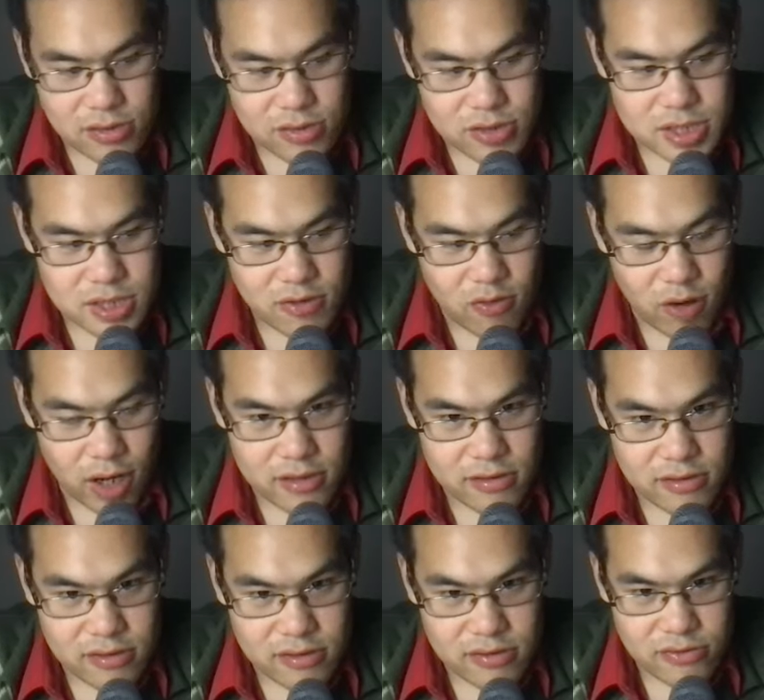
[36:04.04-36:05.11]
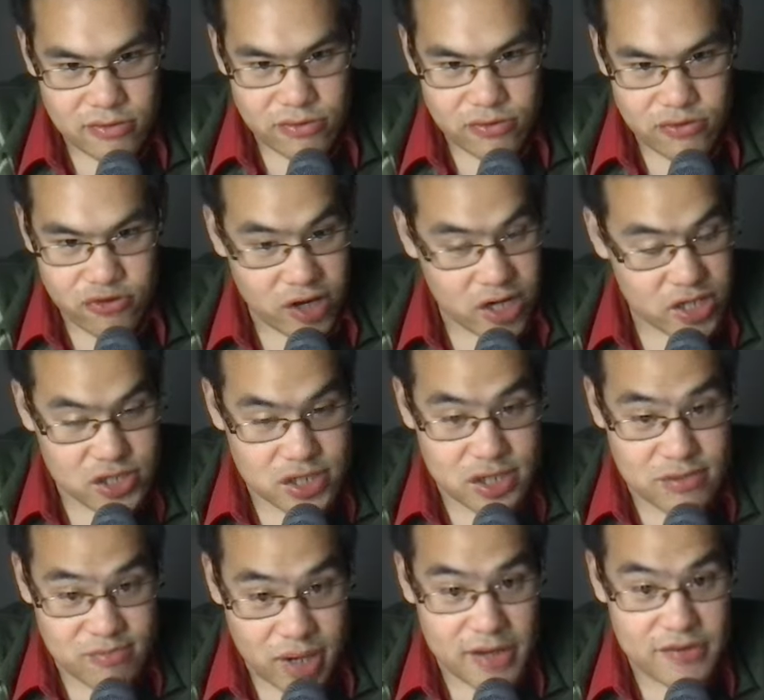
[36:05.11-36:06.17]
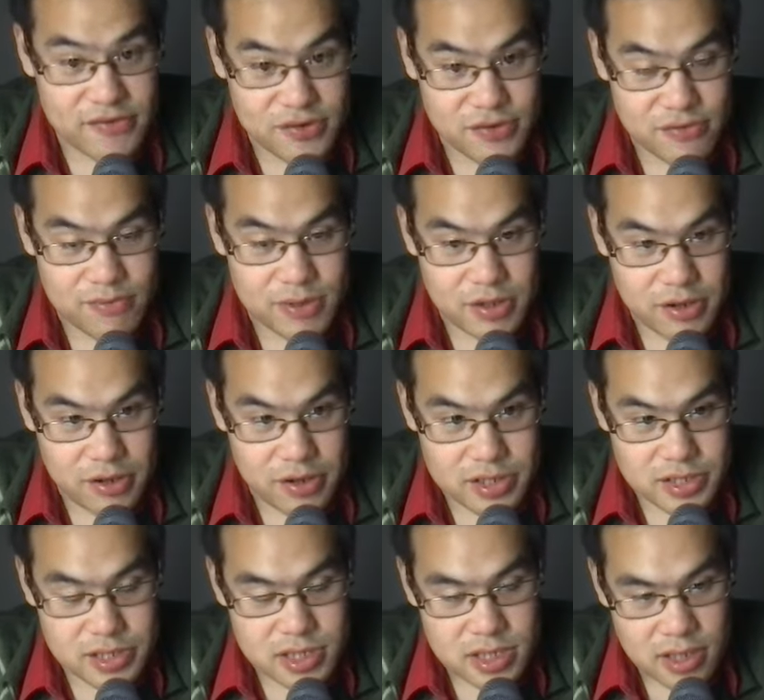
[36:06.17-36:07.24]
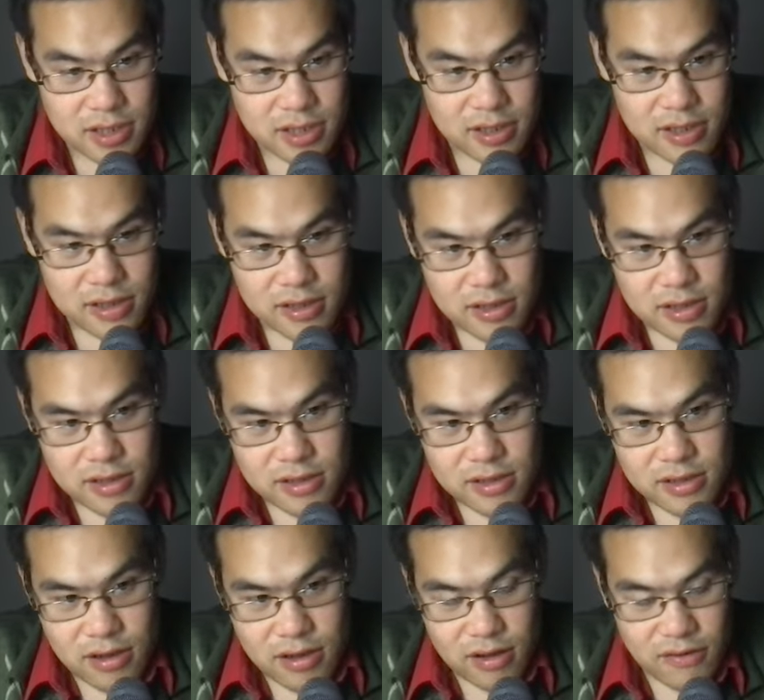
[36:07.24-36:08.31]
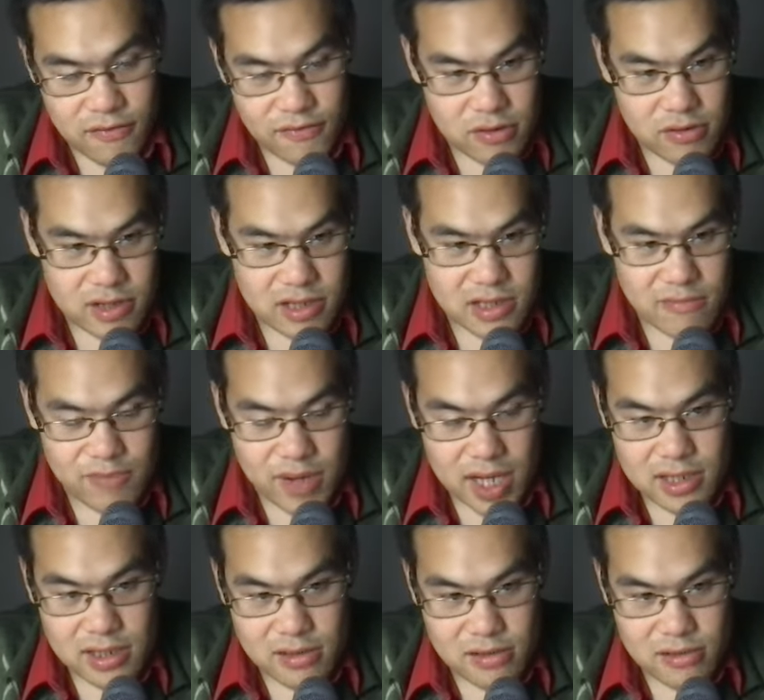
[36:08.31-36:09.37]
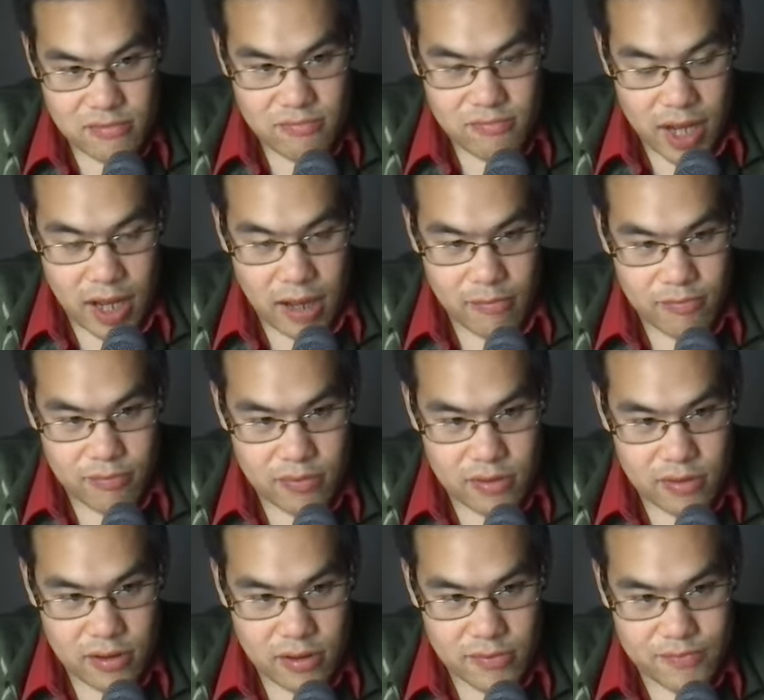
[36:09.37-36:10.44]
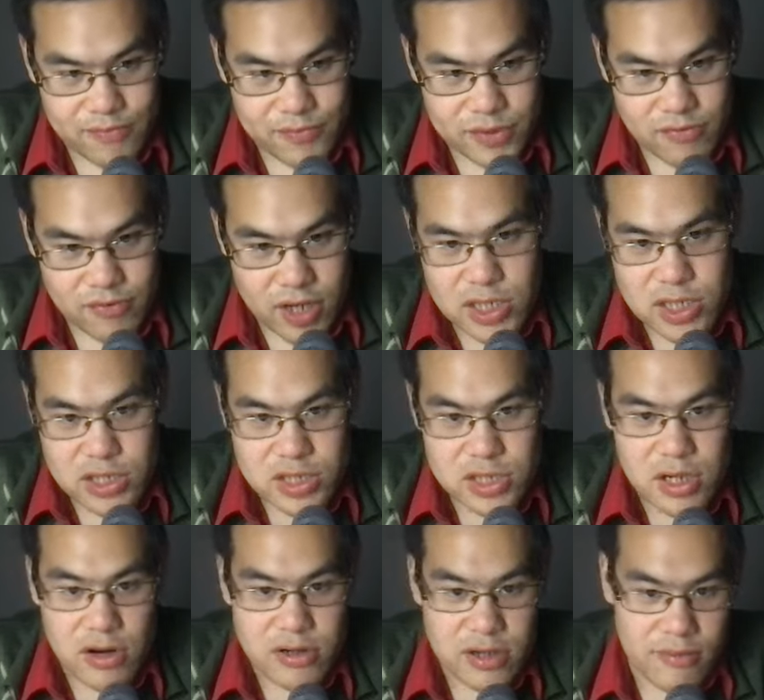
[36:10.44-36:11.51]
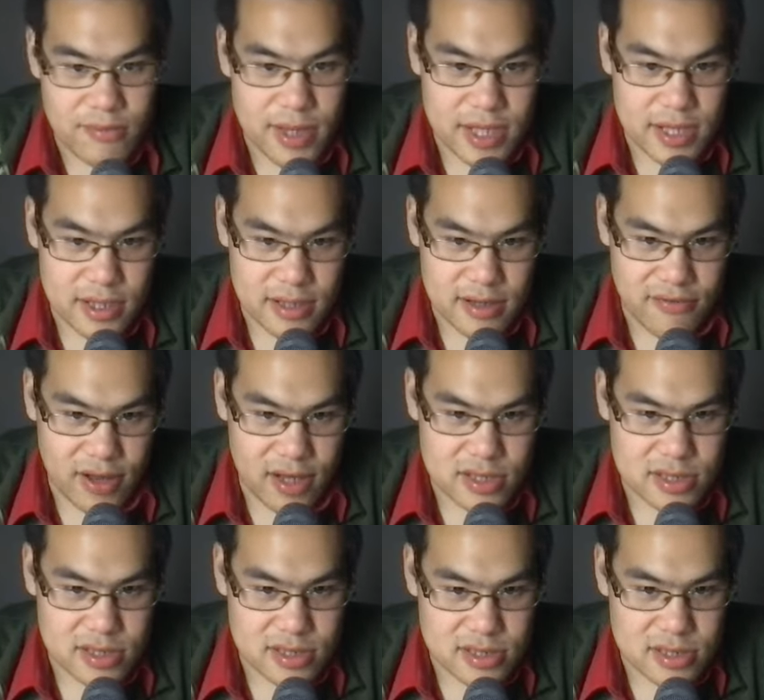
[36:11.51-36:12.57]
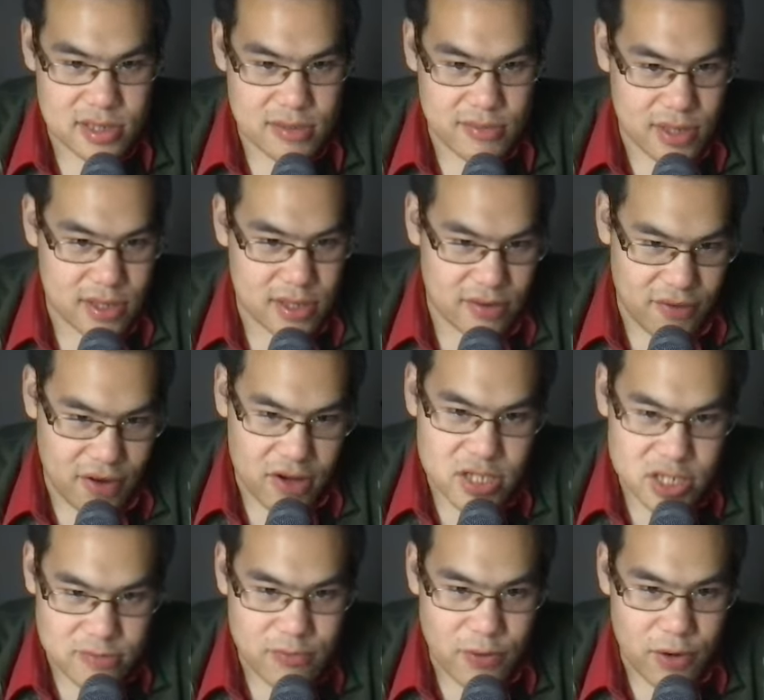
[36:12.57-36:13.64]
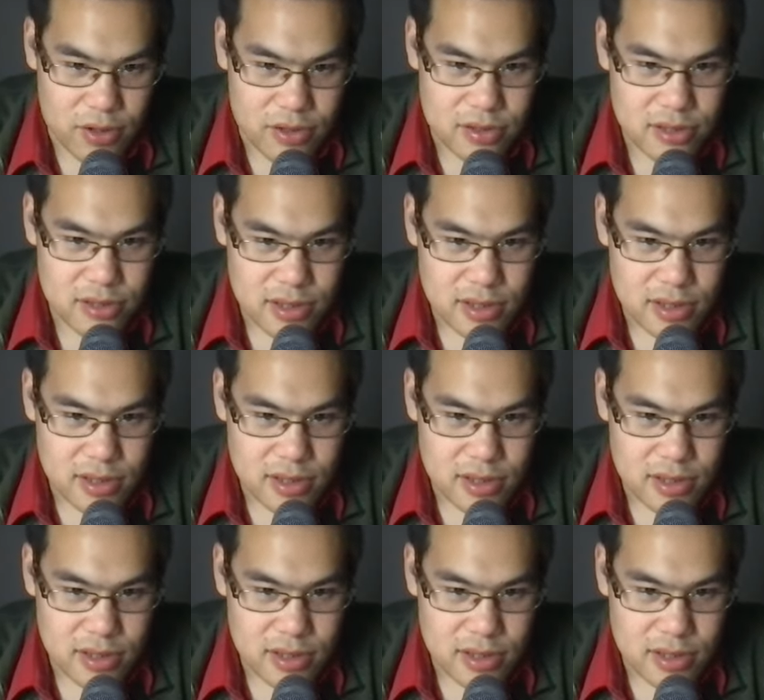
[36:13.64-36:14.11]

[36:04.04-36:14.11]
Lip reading: looks quite tragic in my view because if you look at the battle map, the Russians are now making advances. I mean, they're very small